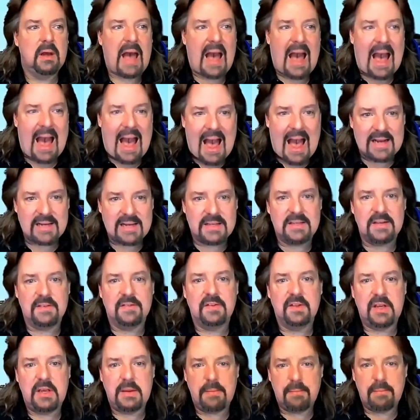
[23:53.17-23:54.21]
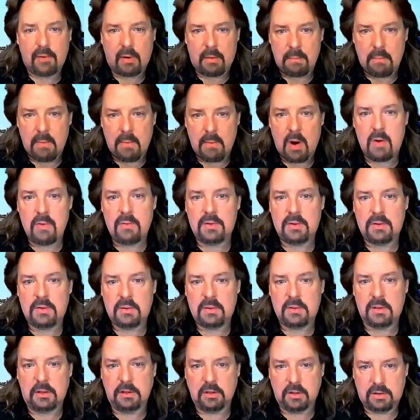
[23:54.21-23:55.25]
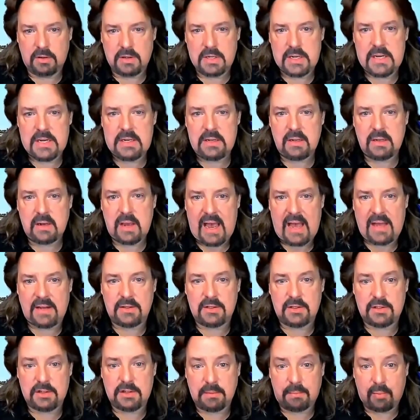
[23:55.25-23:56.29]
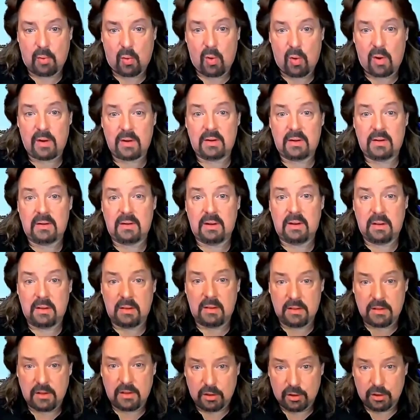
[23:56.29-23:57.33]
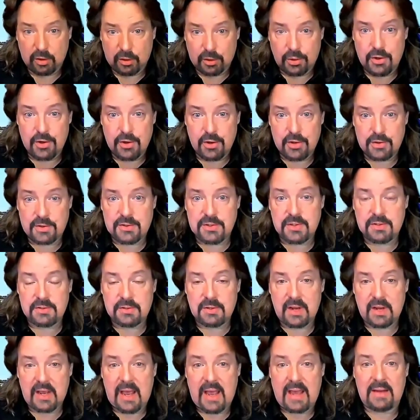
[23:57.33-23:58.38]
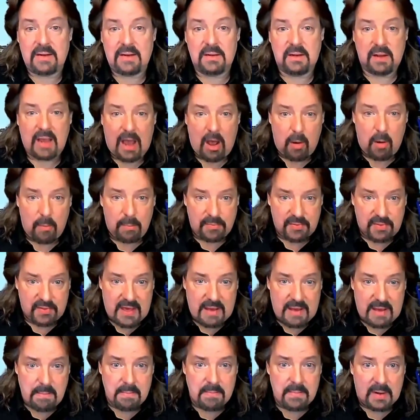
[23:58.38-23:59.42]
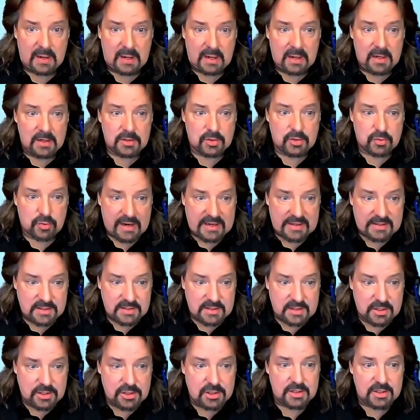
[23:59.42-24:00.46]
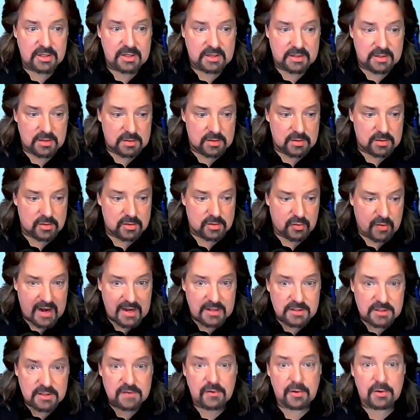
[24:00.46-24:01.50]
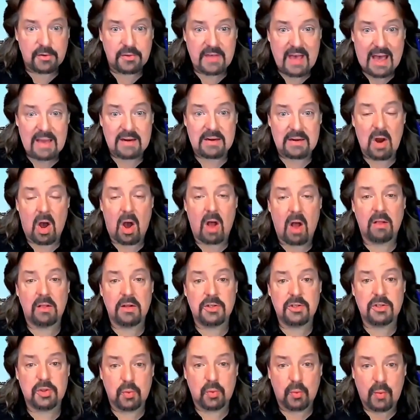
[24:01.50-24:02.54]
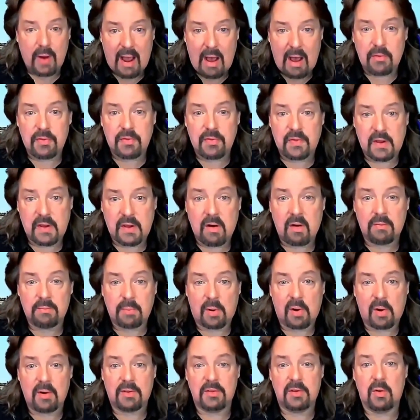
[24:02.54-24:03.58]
actively promote the learning and support the learners and help them transition and transfer that knowledge throughout their part of the